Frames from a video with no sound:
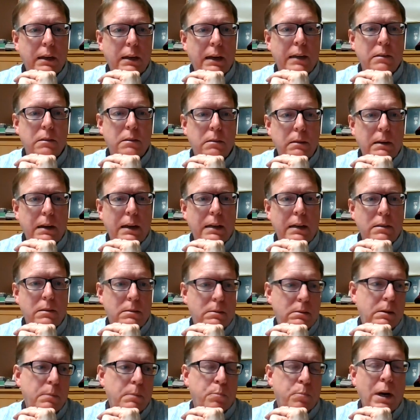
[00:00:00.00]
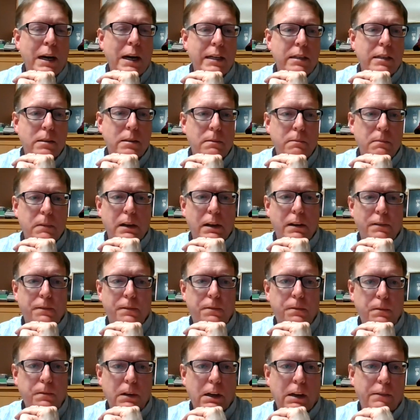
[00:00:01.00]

as the price of